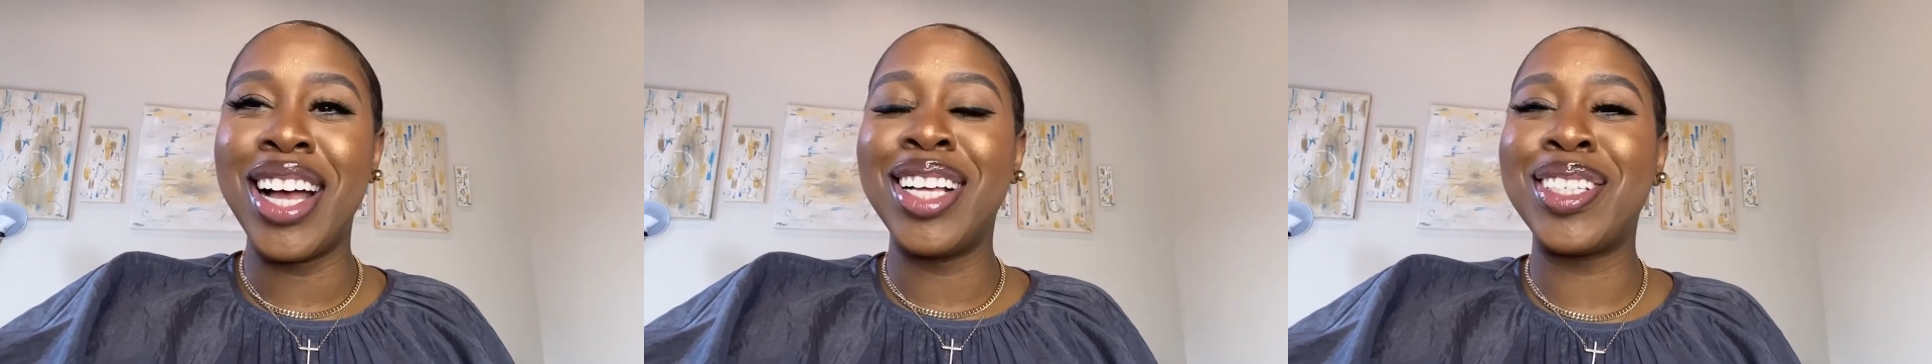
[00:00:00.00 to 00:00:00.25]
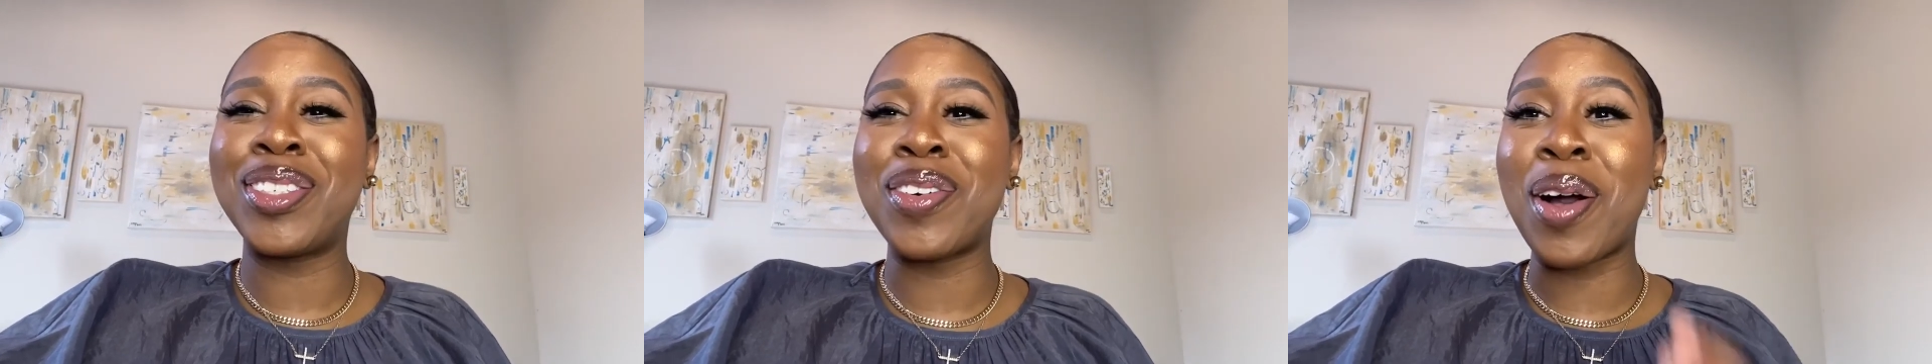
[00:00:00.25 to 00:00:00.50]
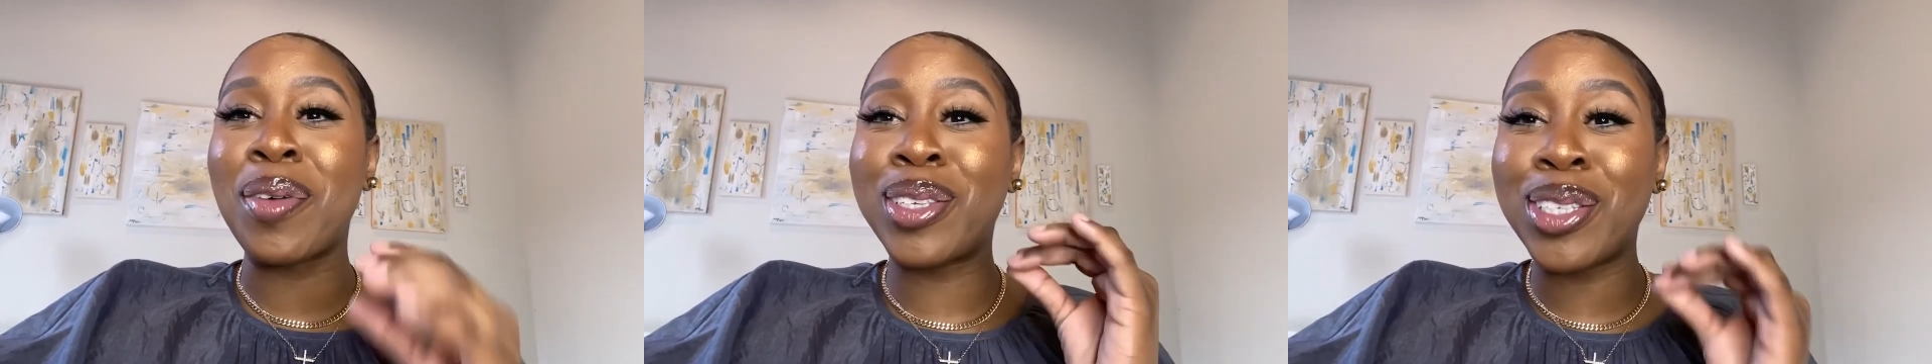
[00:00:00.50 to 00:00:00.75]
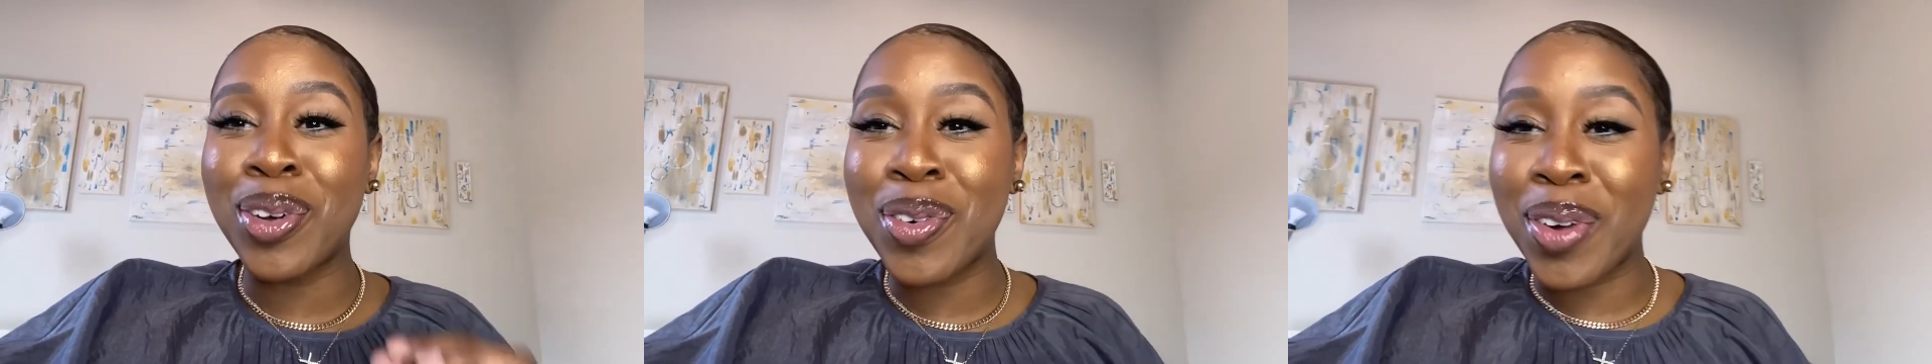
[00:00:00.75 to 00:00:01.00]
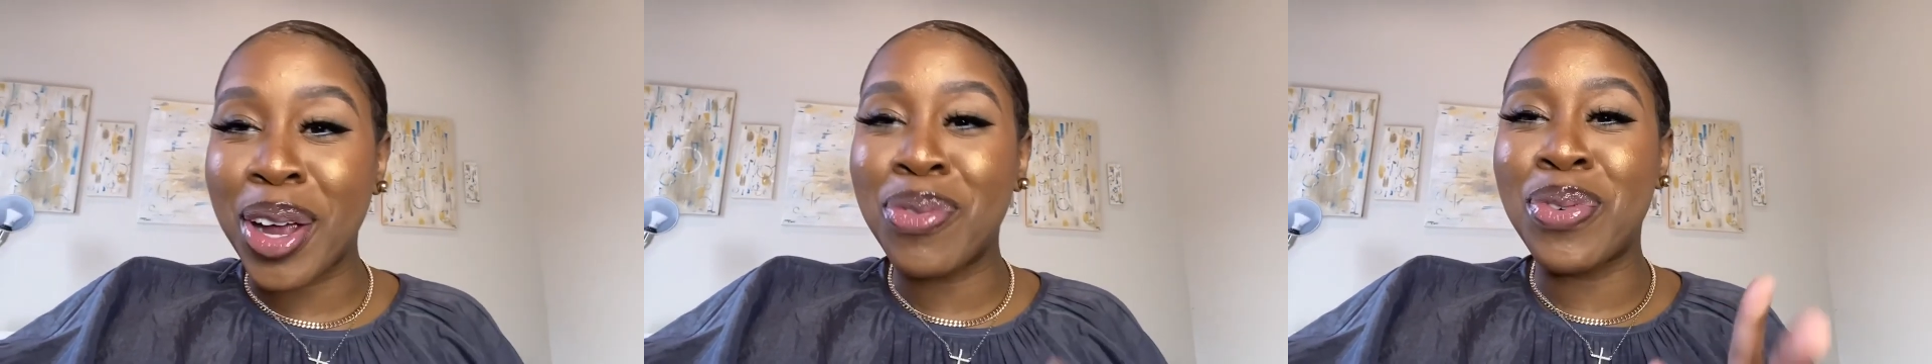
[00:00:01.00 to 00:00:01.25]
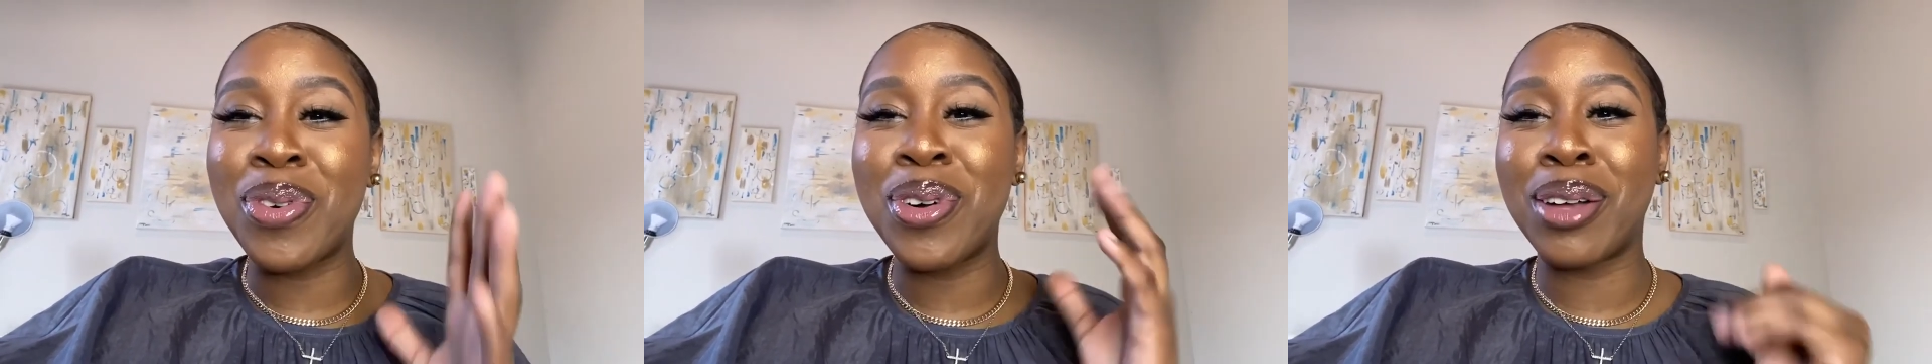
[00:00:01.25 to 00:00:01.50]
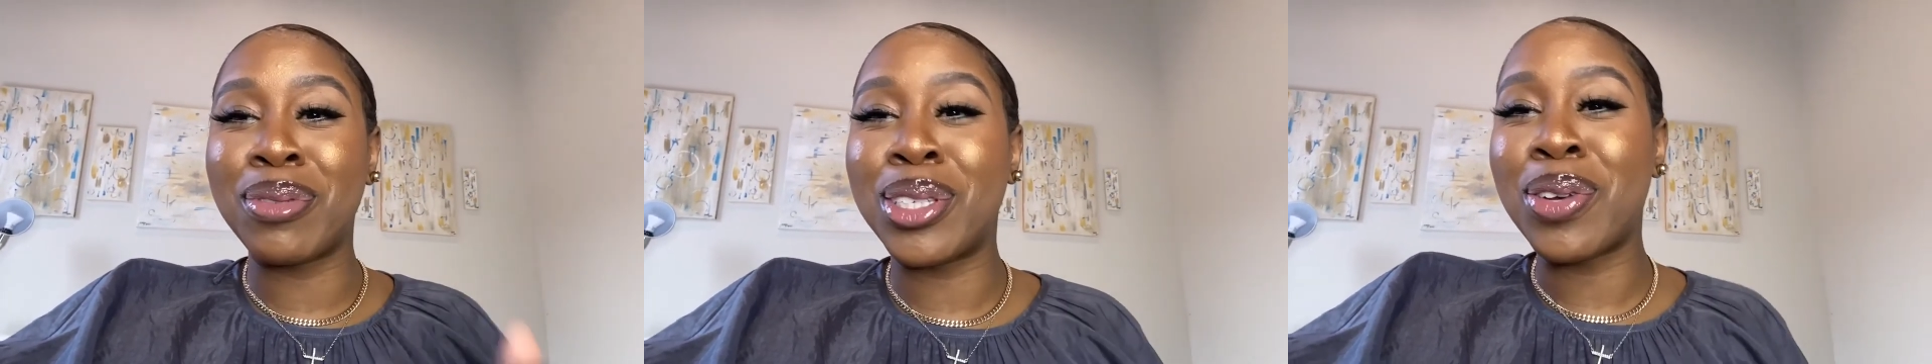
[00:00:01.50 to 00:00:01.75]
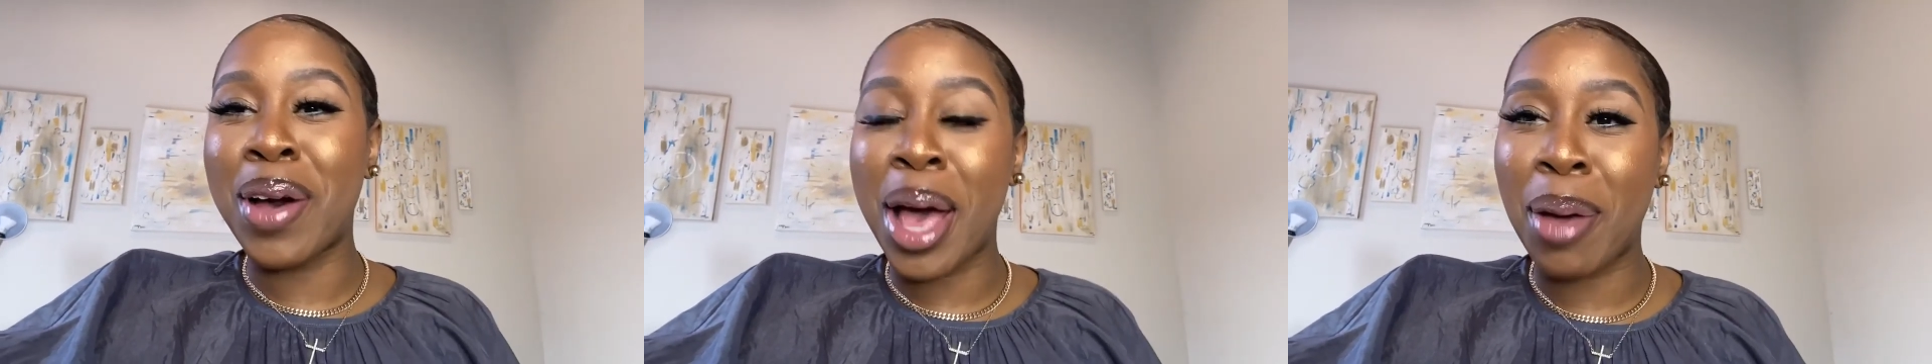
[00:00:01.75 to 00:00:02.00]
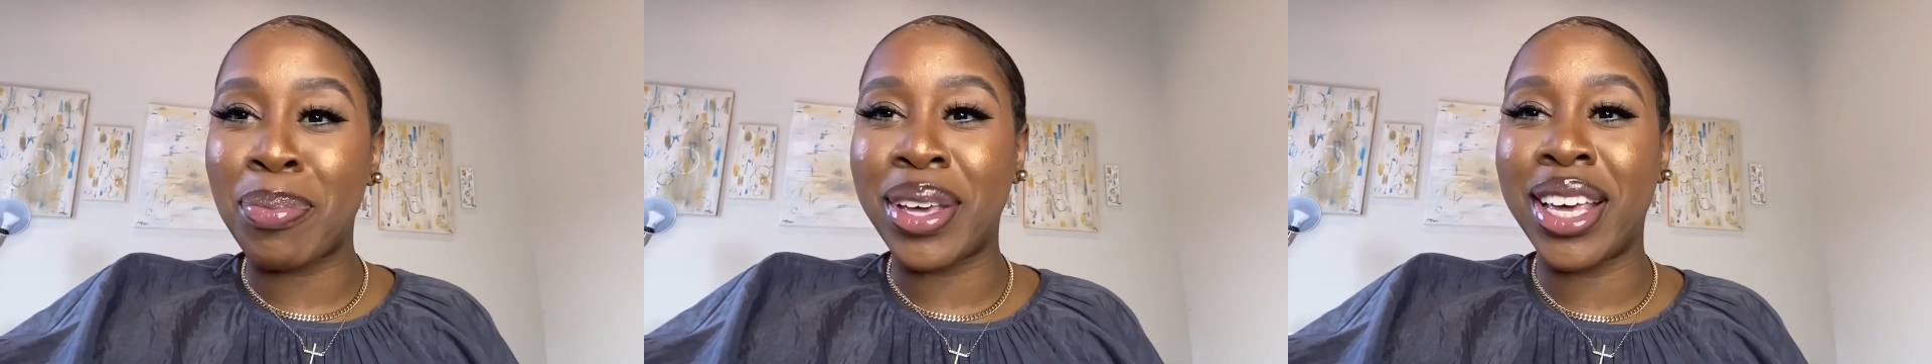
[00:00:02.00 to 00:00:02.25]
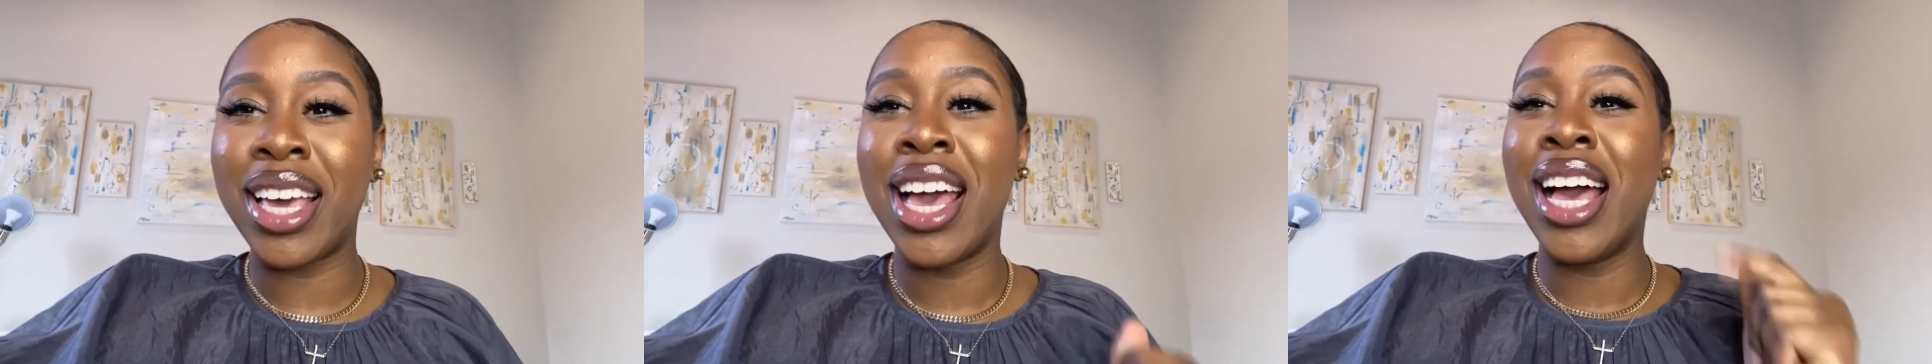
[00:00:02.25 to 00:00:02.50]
So I'm so grateful. I'm so happy.